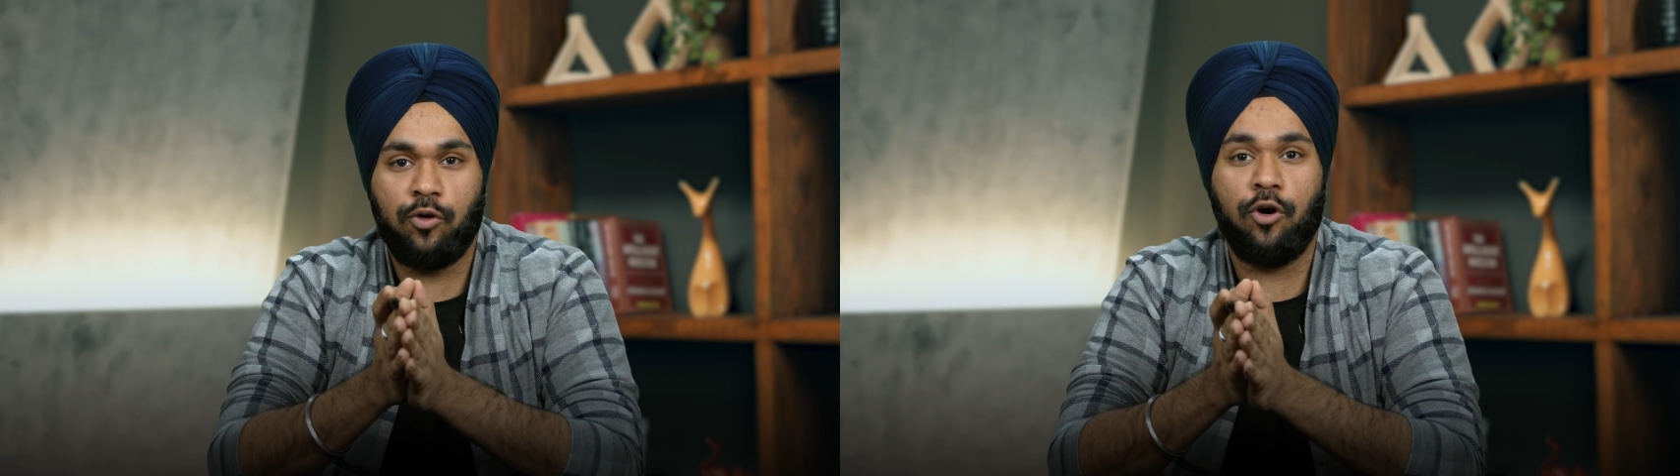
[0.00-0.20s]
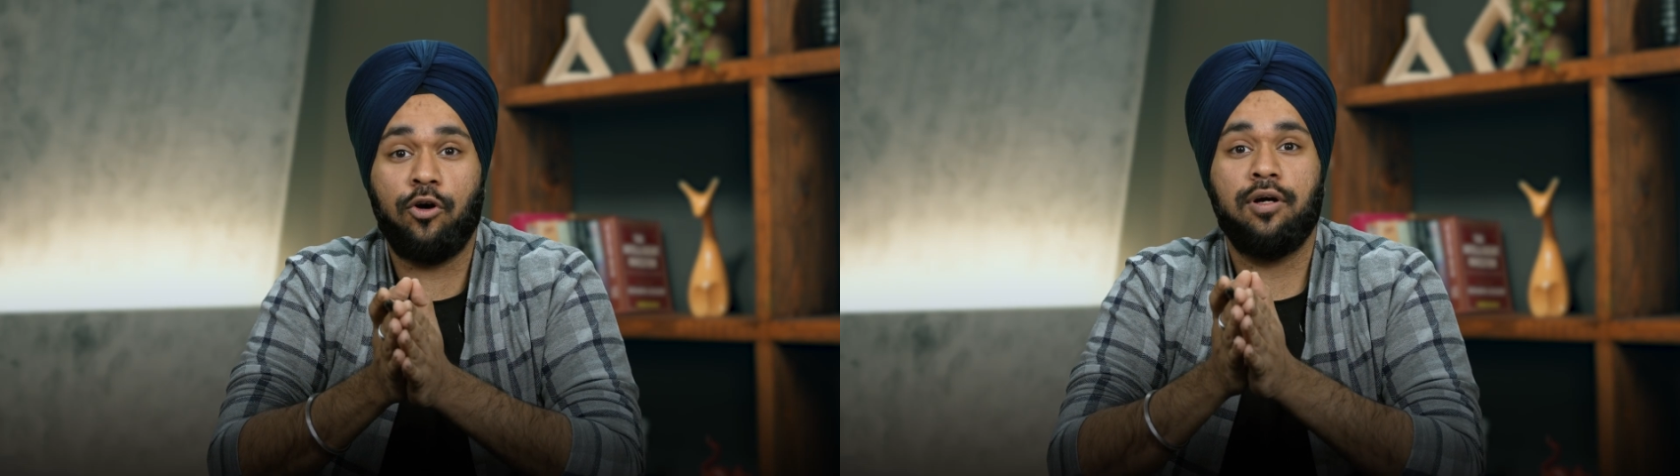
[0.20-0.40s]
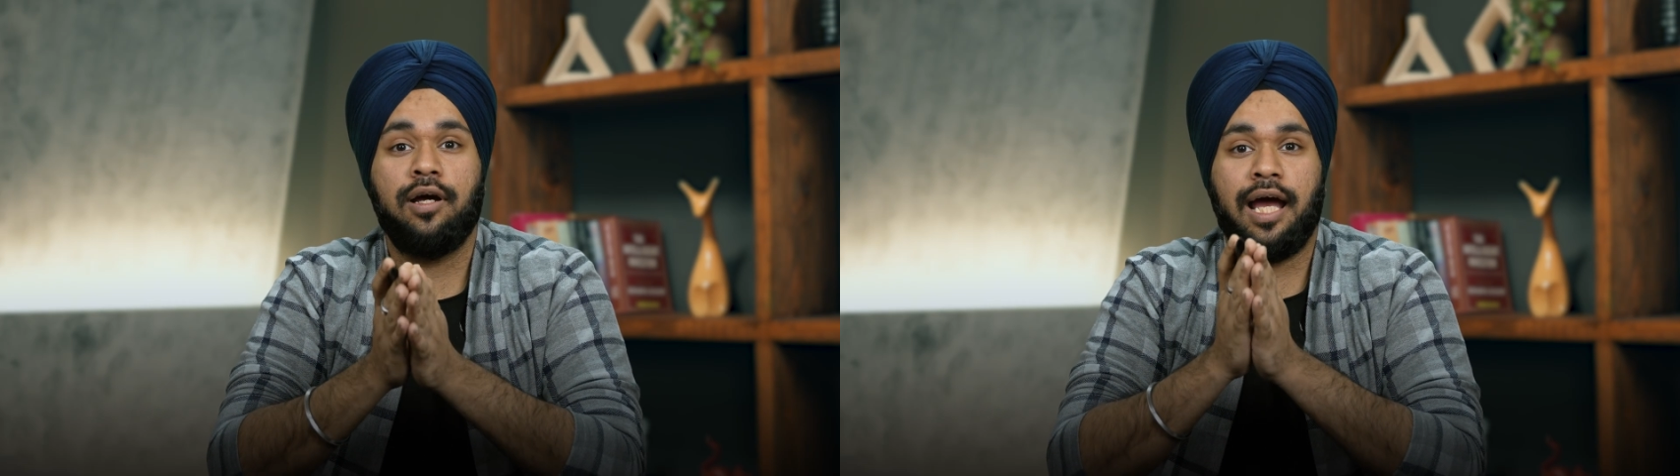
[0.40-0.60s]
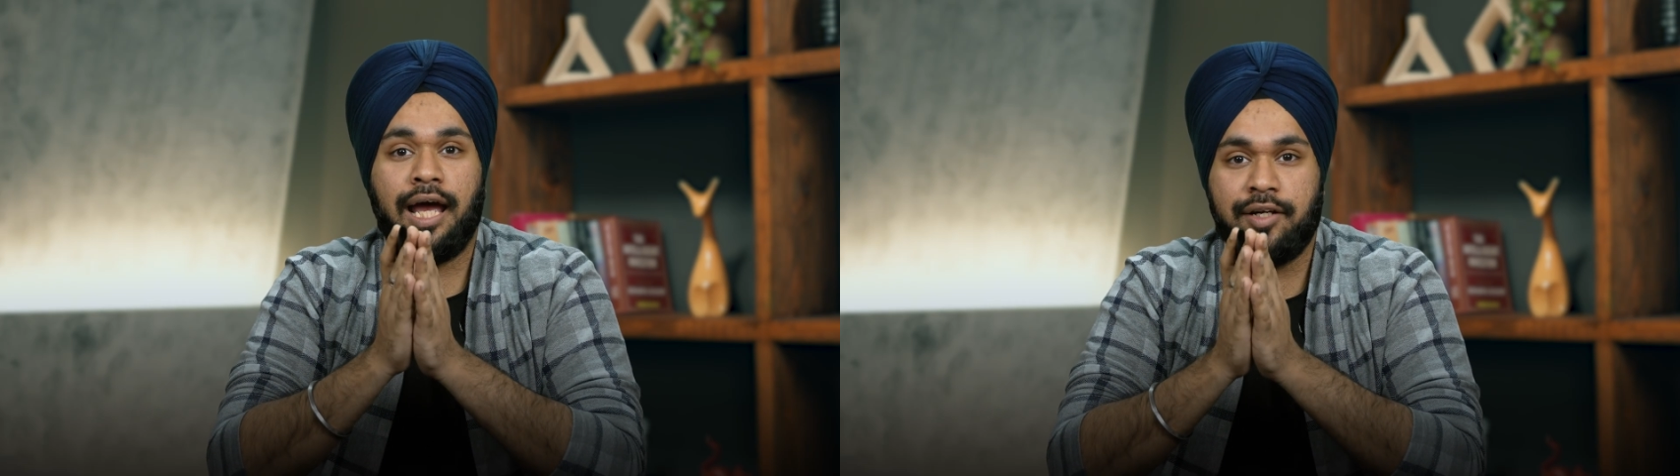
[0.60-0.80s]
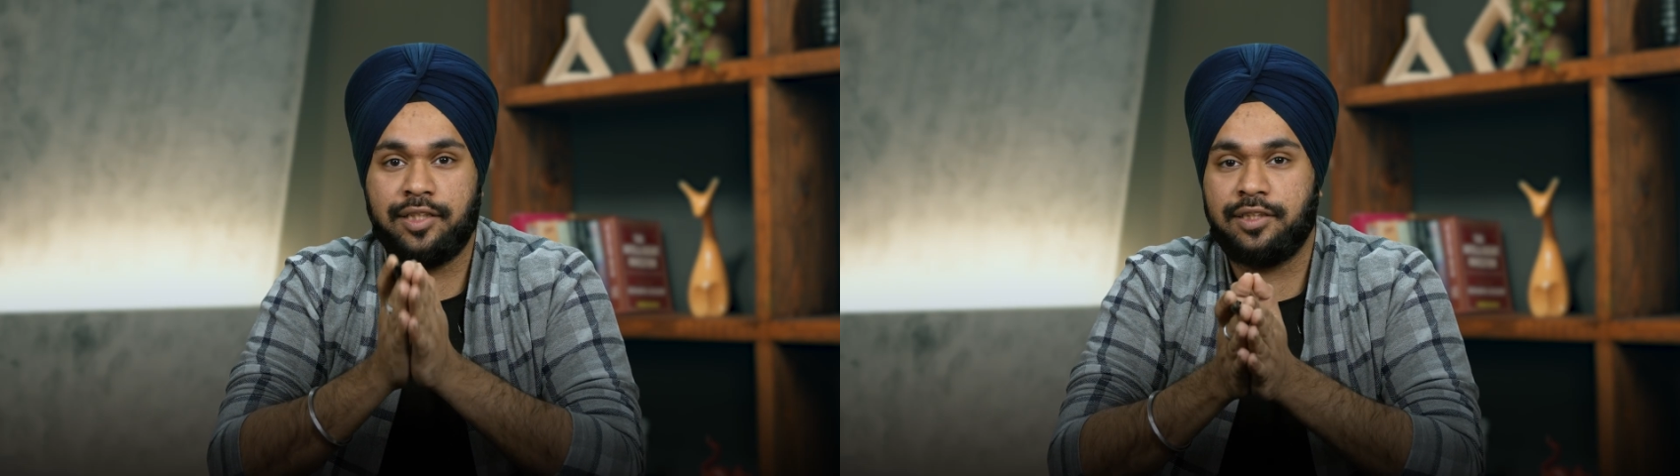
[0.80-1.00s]
Go
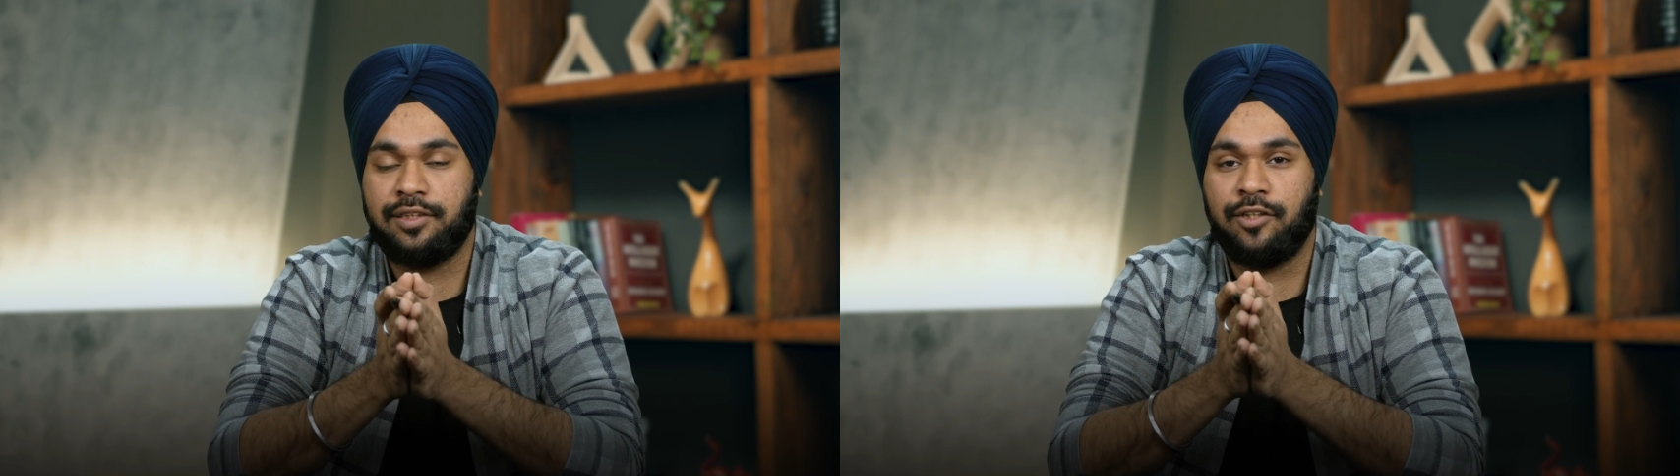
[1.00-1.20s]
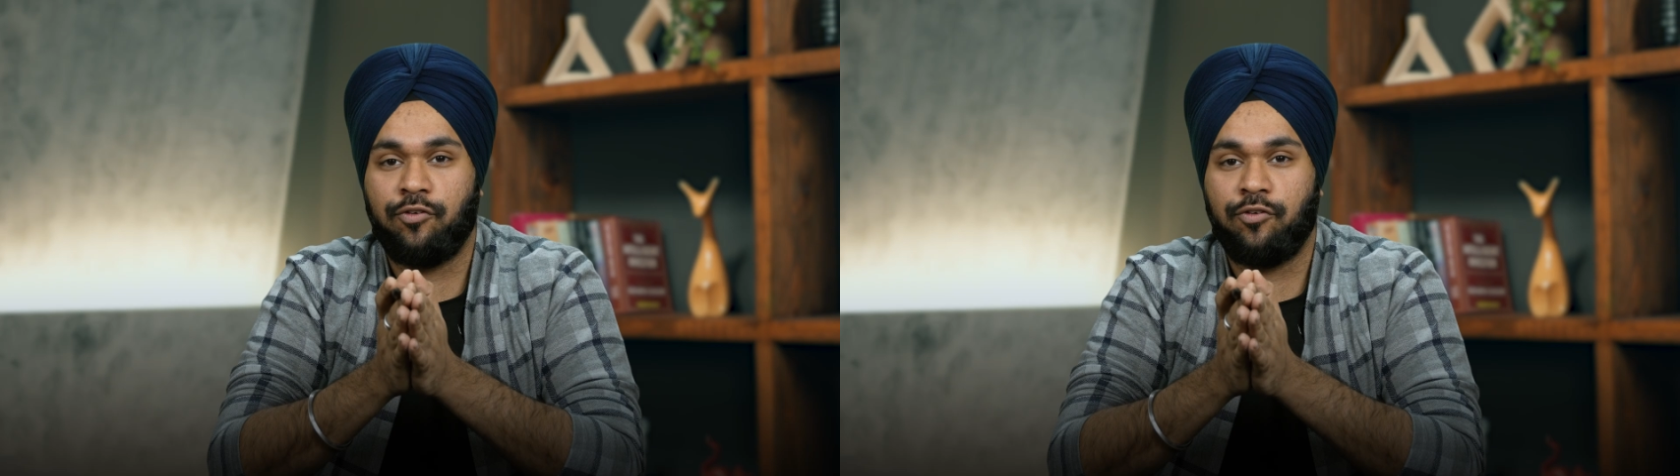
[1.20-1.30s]
and register